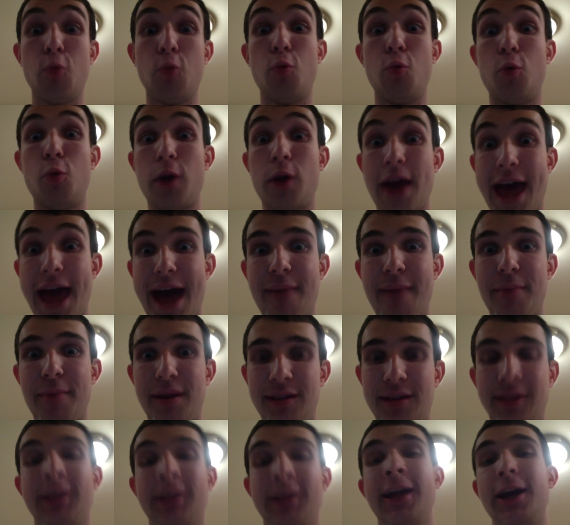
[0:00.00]
would
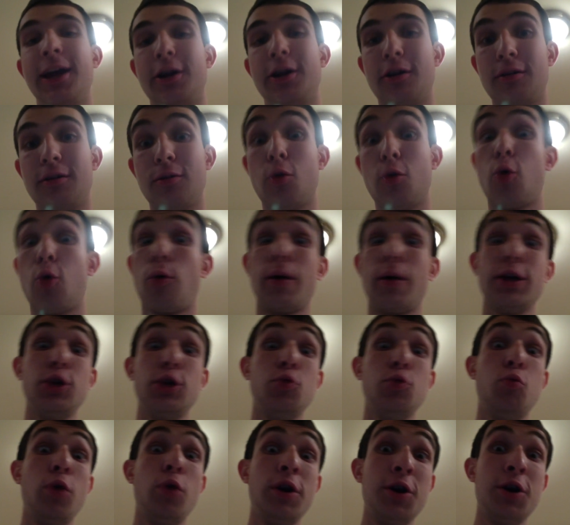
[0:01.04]
happen later, or what
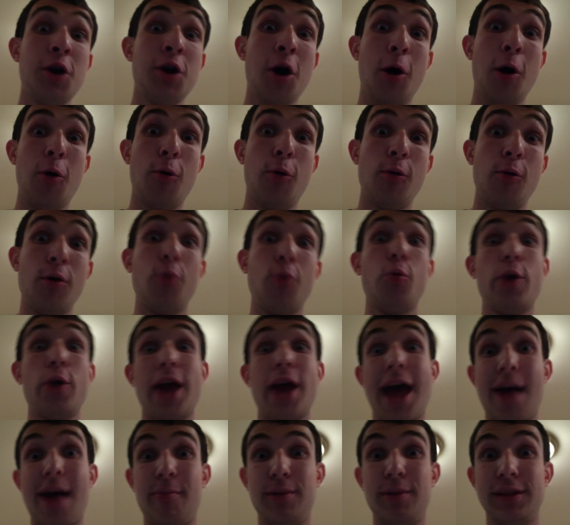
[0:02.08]
you wouldn't know would
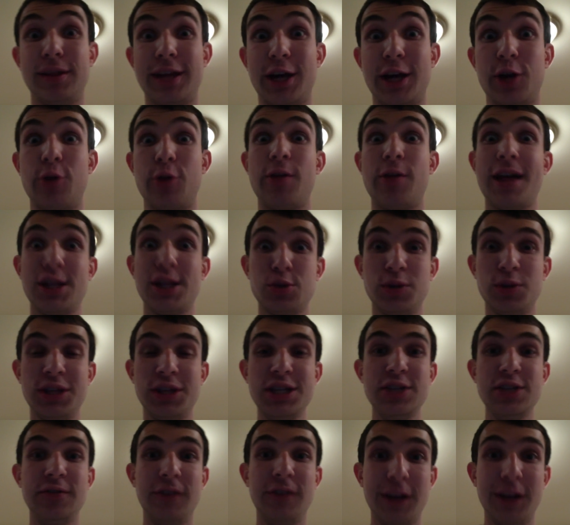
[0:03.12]
happen later, and that's what
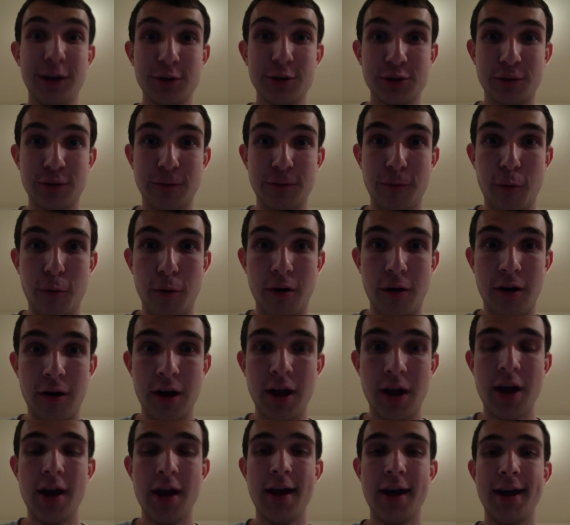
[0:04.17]
these videos are for.
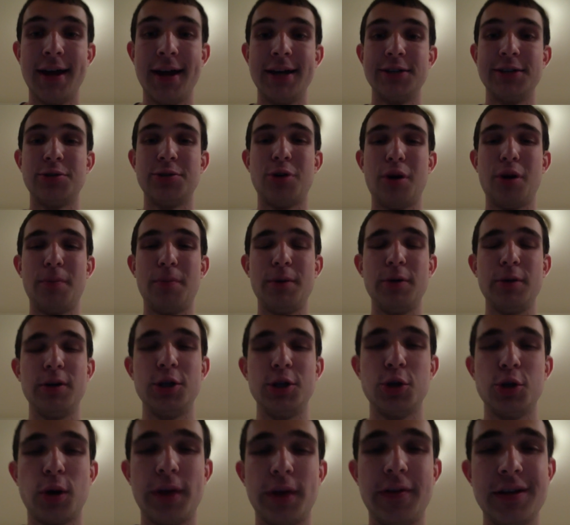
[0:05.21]
So I hope you
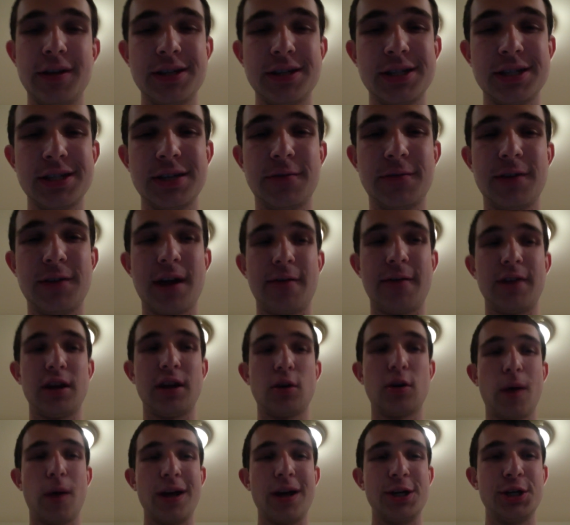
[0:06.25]
enjoyed this. If you have any
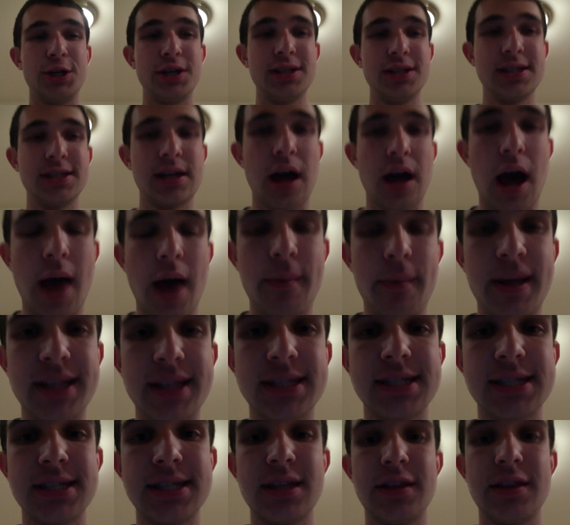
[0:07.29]
questions,
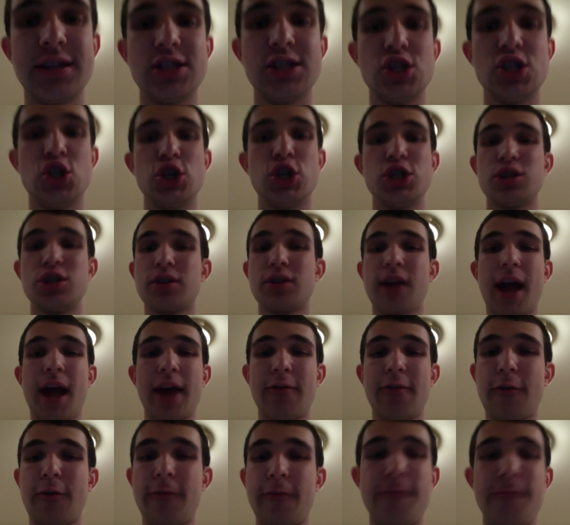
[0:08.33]
comments, this is just kind
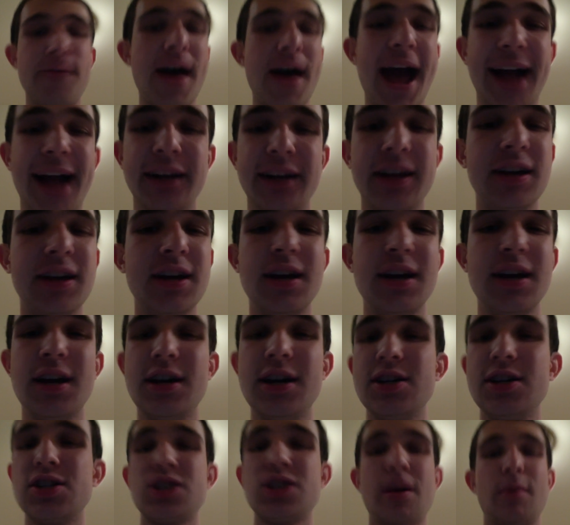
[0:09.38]
of a fact
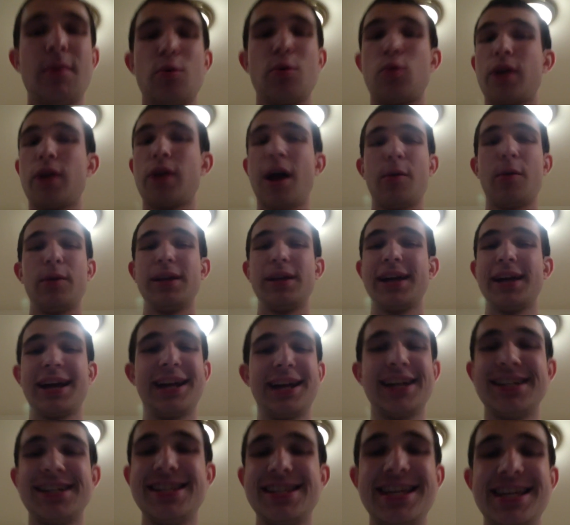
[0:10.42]
summary. We're not really getting
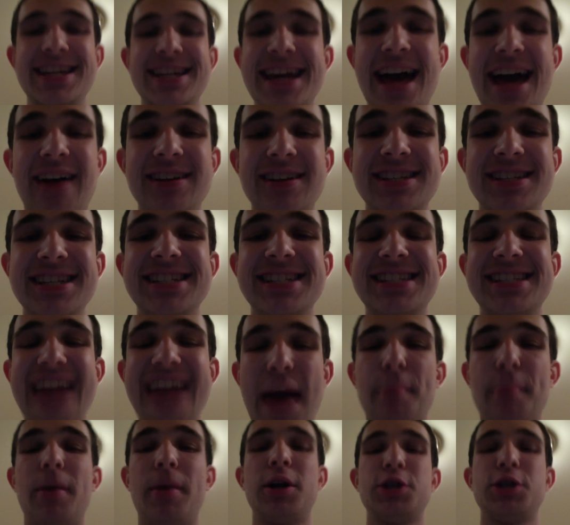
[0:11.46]
into the analysis
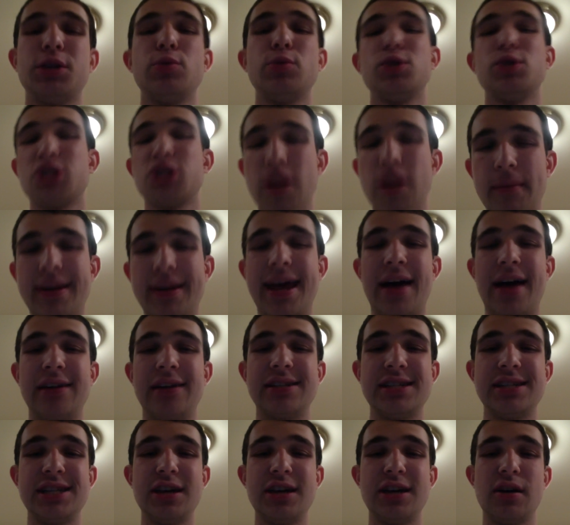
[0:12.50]
that much. There was some
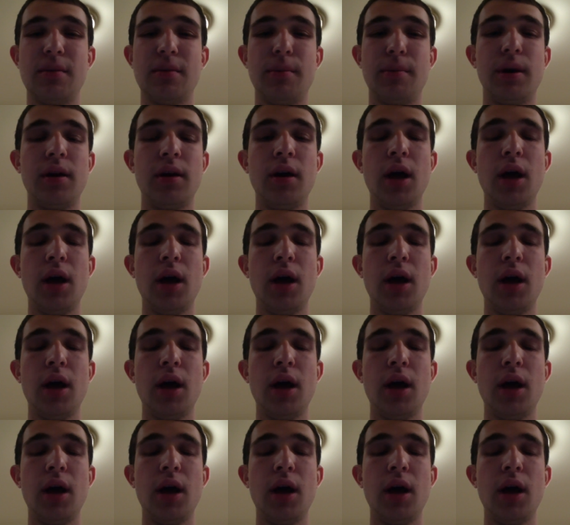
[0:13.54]
analysis here, but